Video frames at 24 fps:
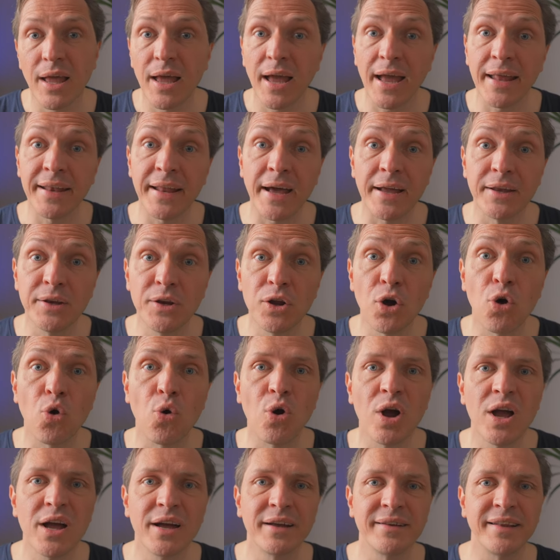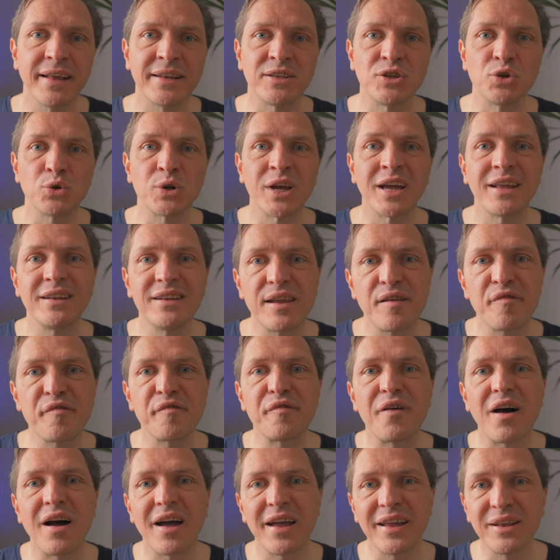and I know that you can
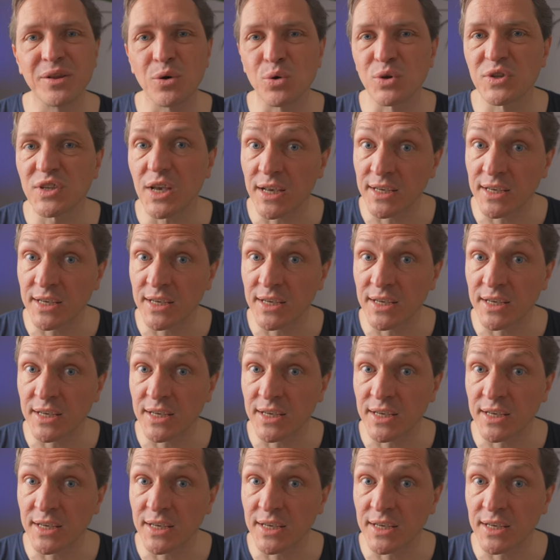defy those